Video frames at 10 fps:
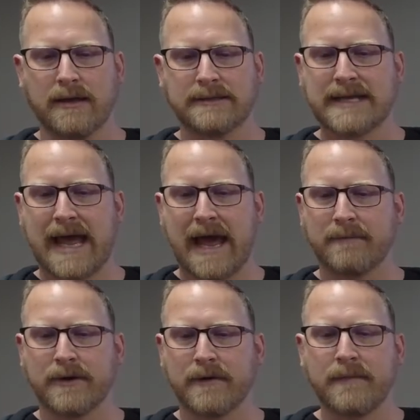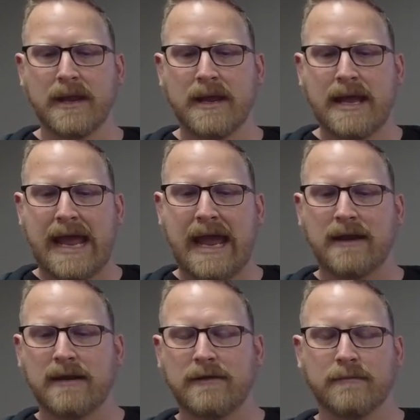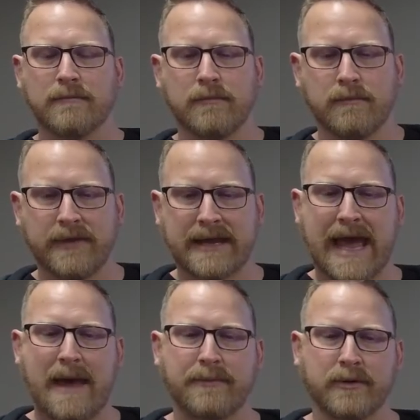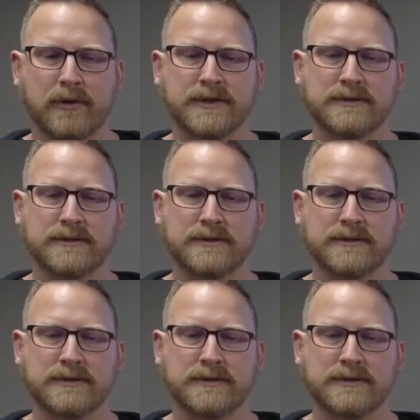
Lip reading: to Abner. And the capital is